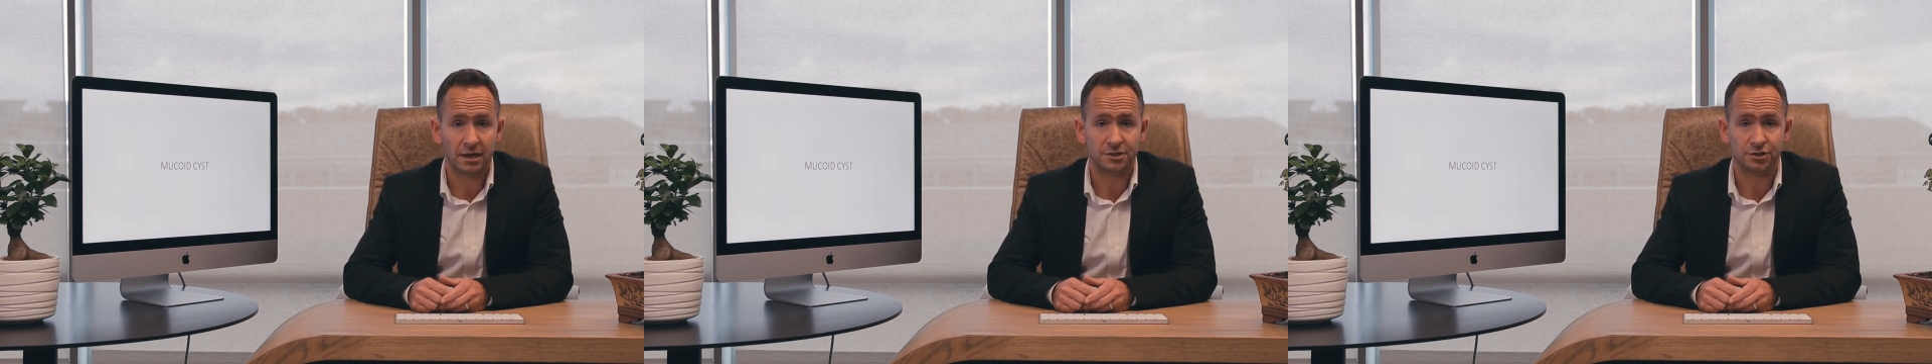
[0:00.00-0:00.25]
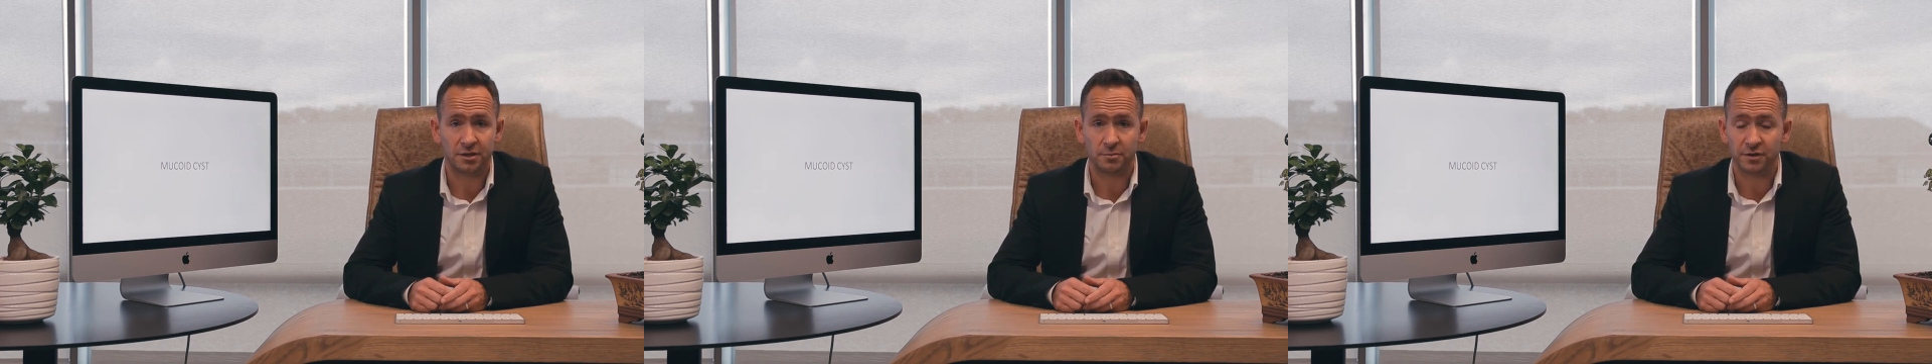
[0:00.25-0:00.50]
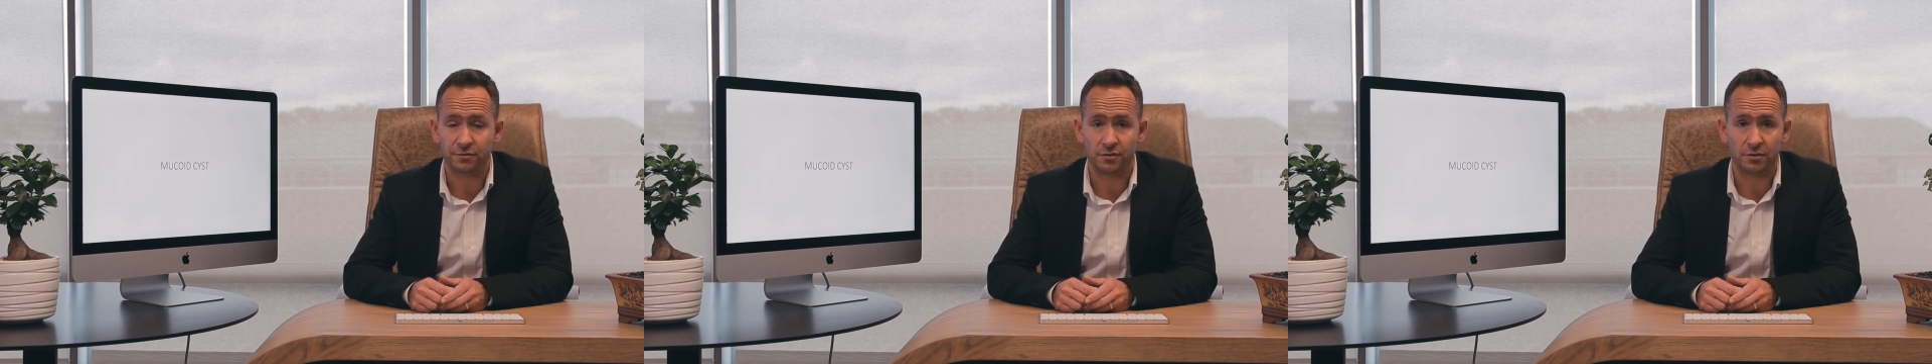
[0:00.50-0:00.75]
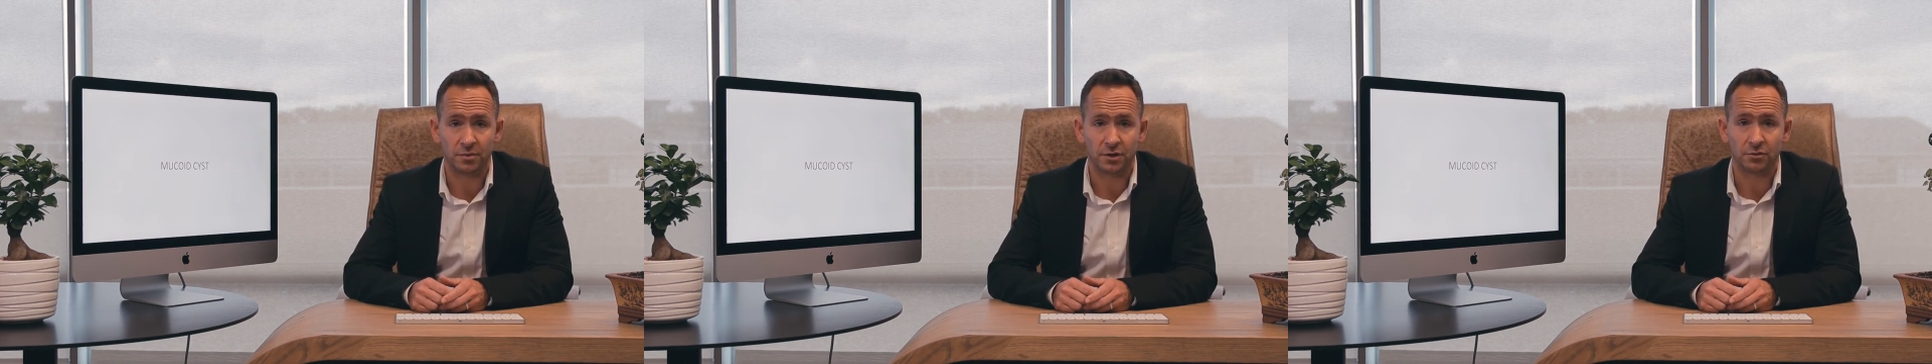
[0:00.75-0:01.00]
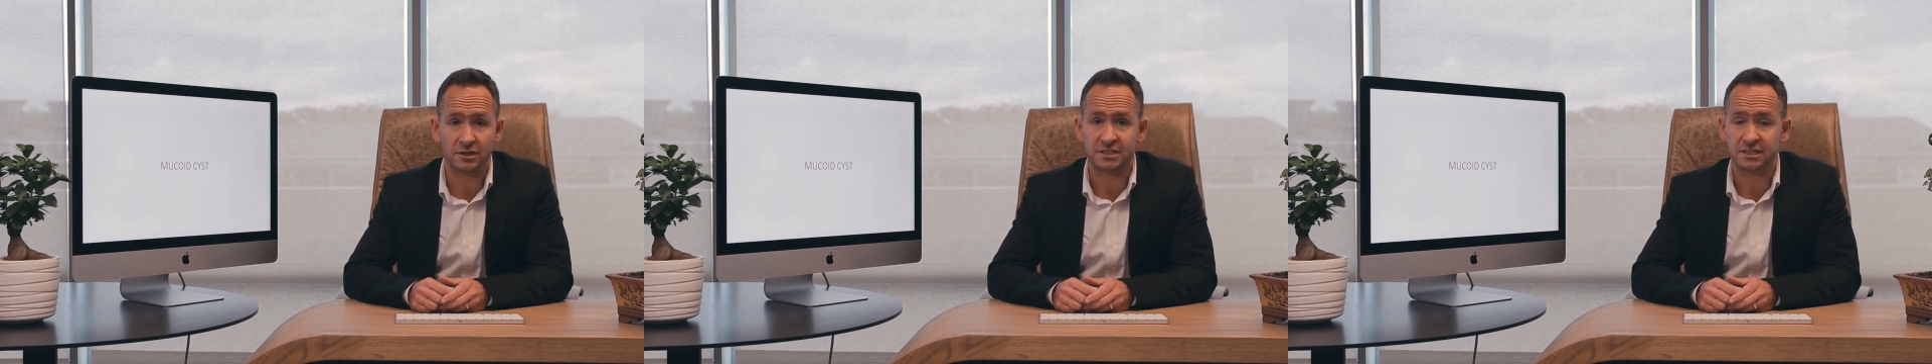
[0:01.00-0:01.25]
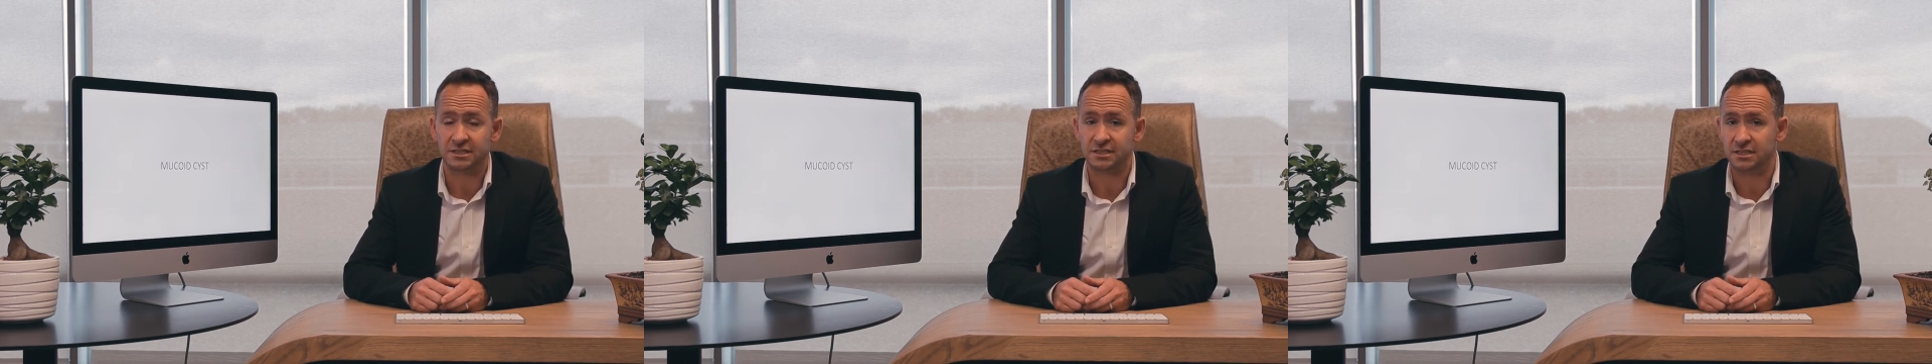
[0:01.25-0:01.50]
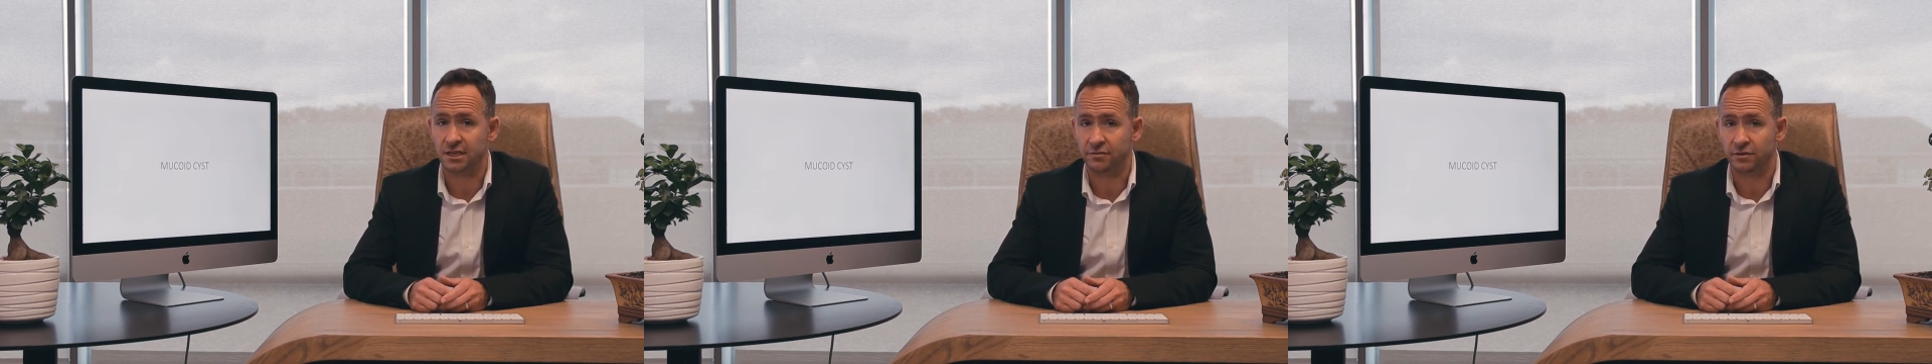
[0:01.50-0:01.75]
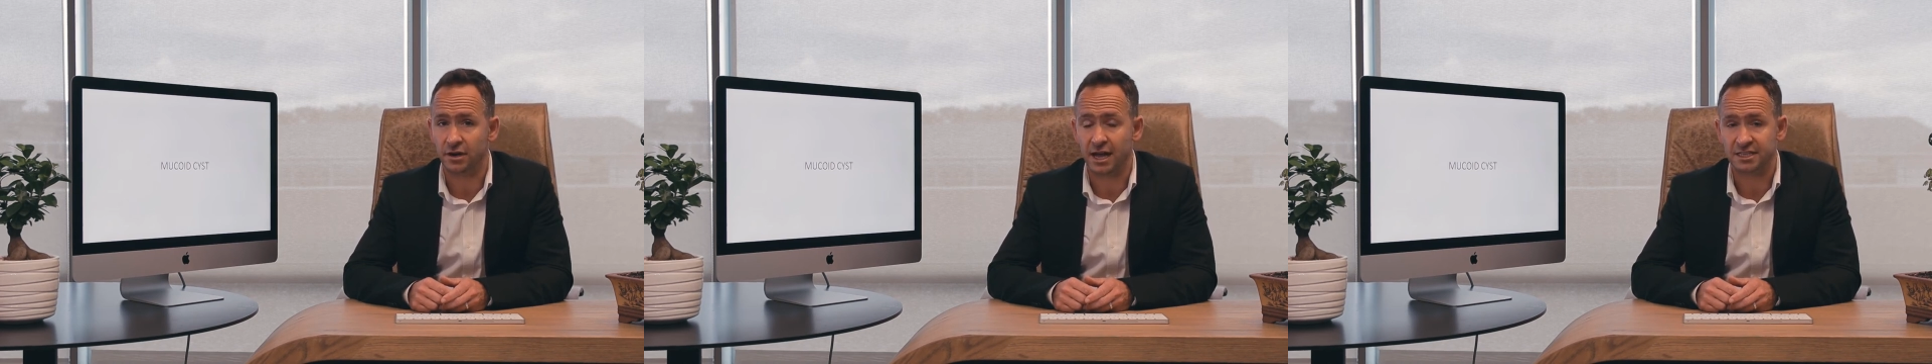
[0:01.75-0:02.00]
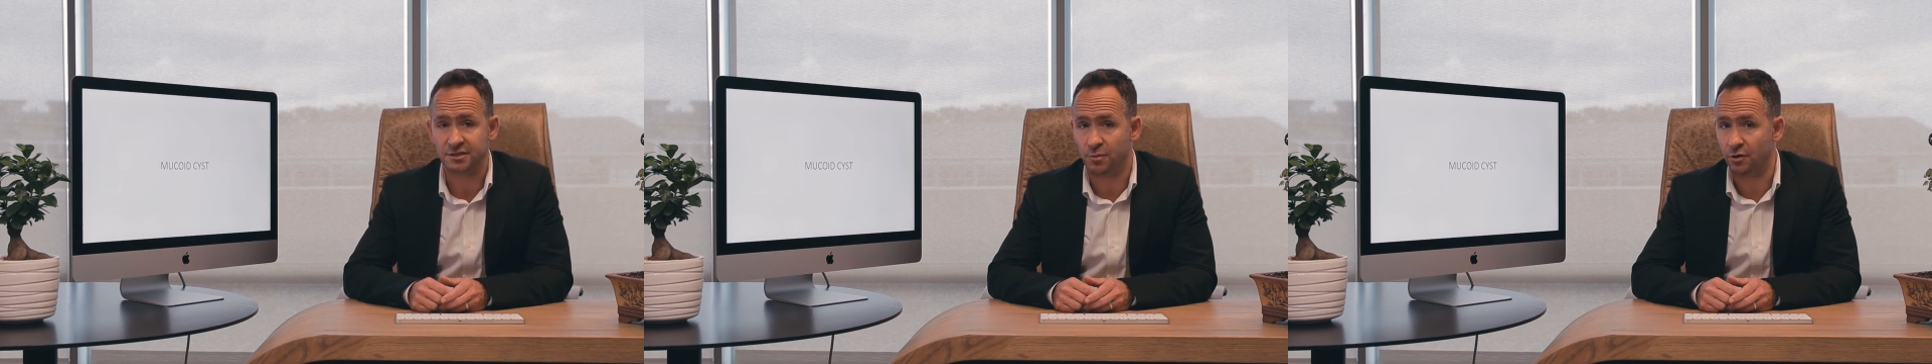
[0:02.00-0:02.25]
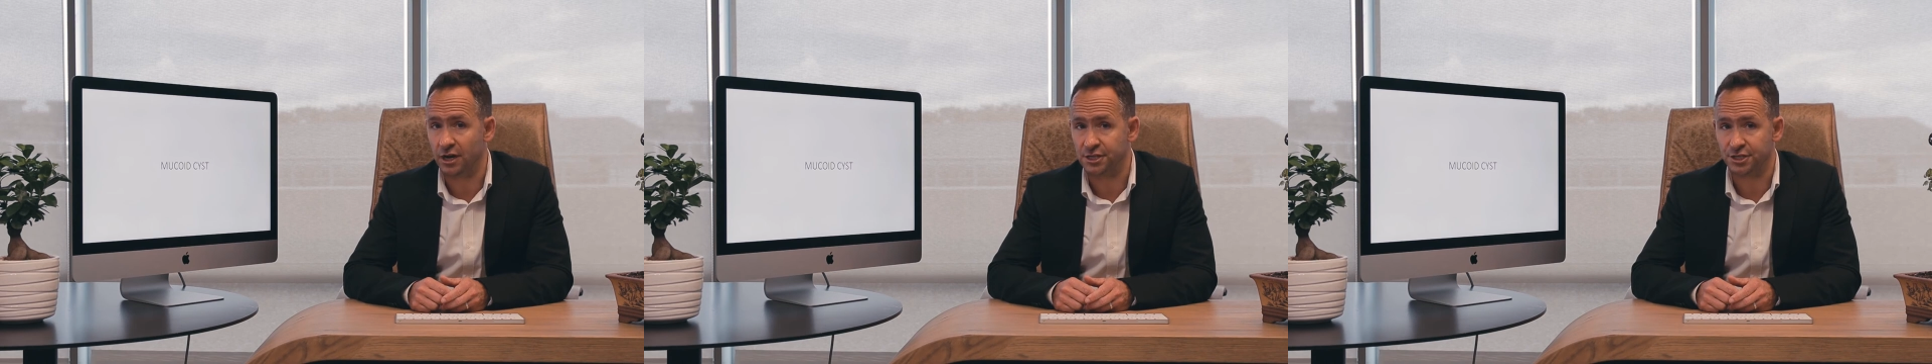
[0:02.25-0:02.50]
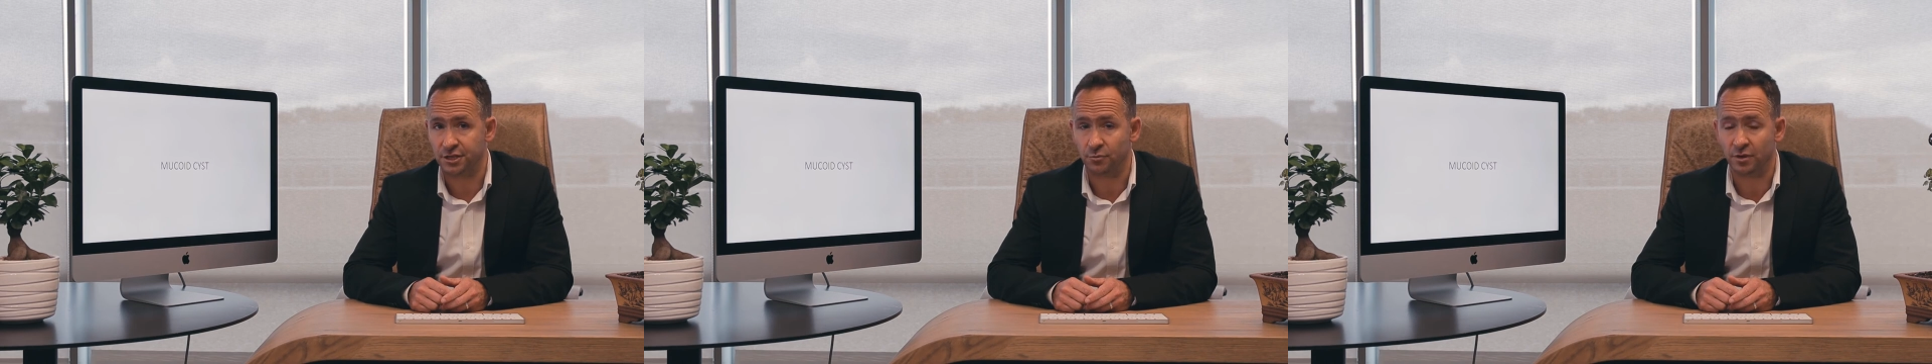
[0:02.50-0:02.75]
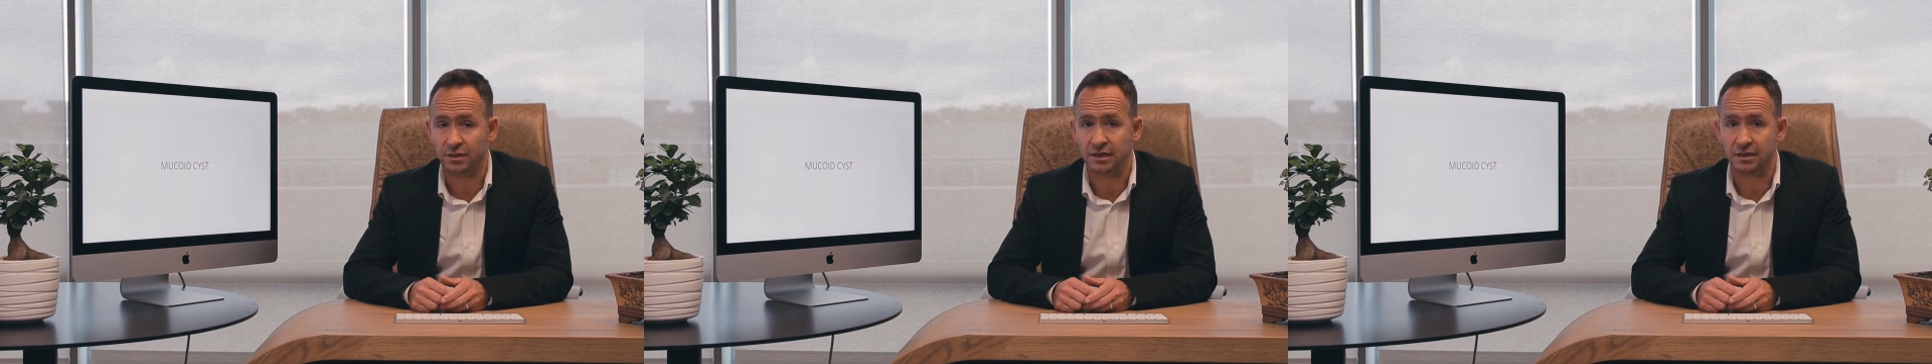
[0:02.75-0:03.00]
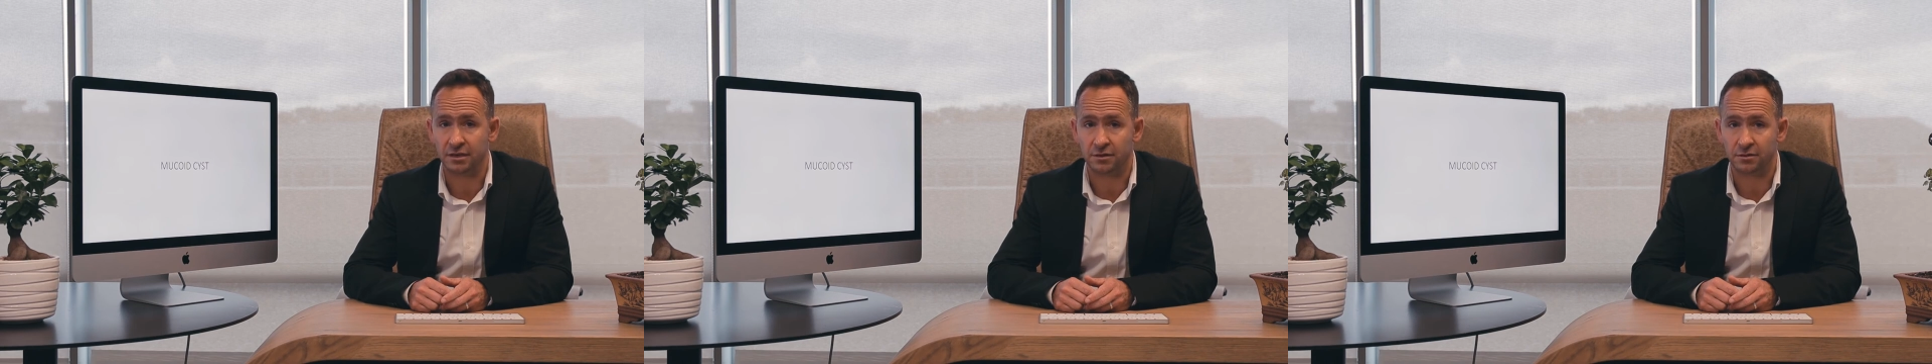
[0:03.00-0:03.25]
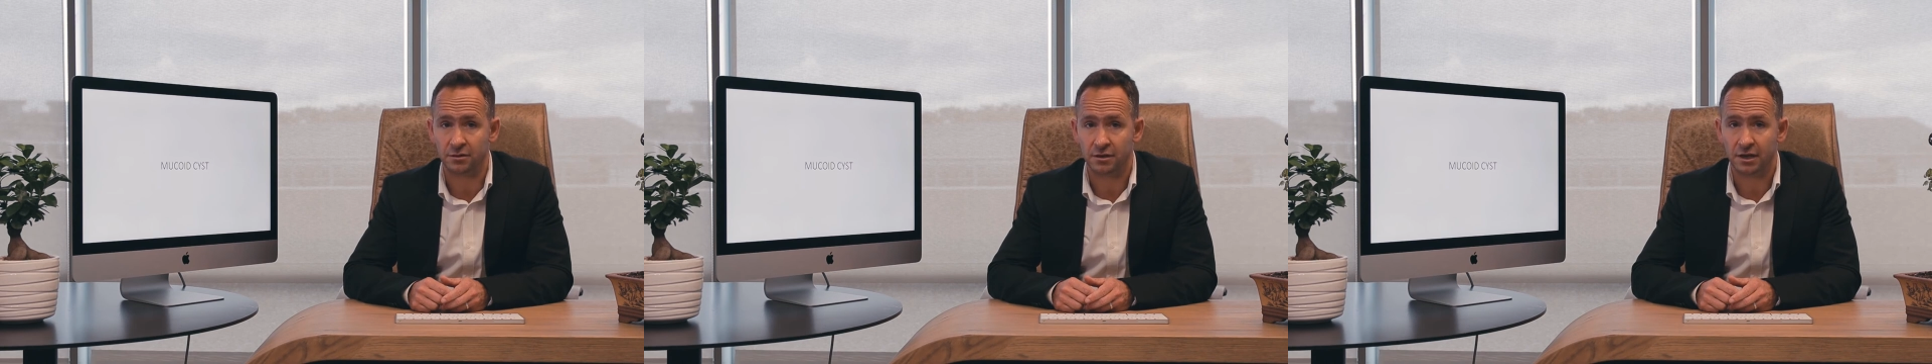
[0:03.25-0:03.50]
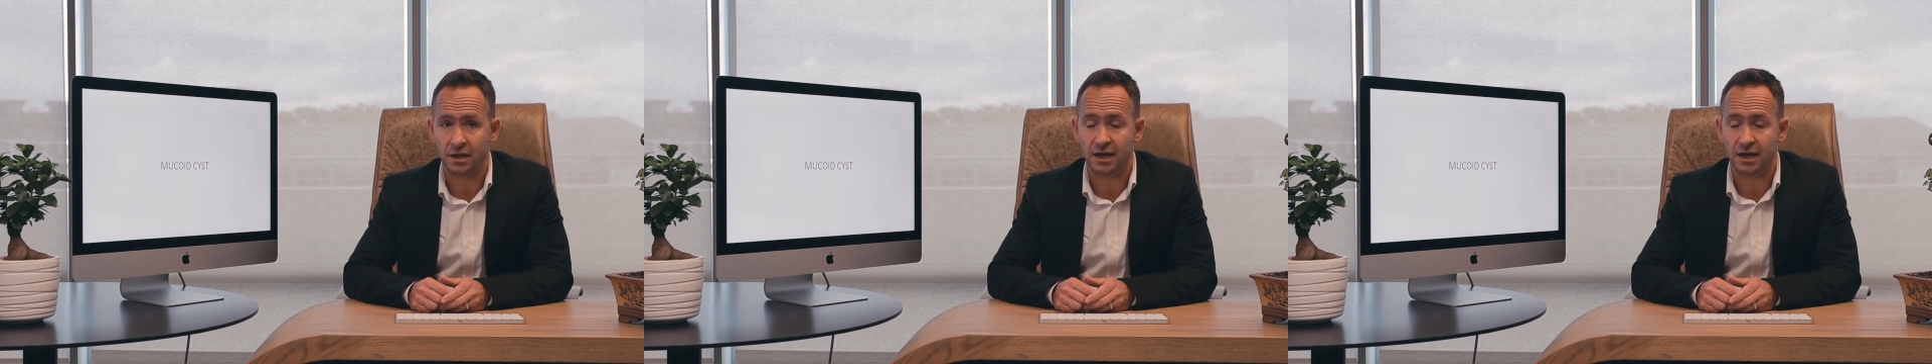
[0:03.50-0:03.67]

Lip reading: treatment for the mucoid cyst is never aspiration with a needle,